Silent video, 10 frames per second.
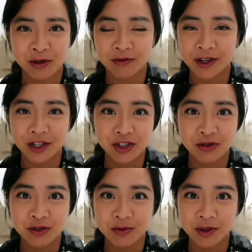you find
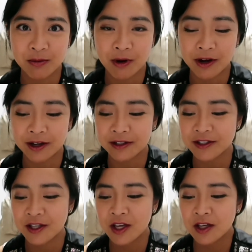issues with the
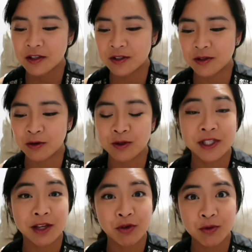product. So
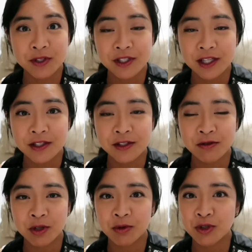save your receipts.
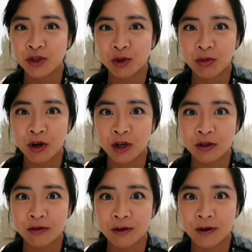You can return your
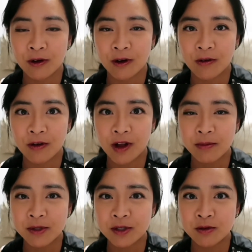product for
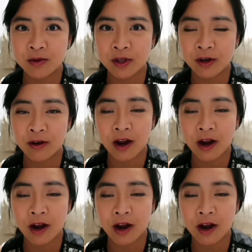up to a year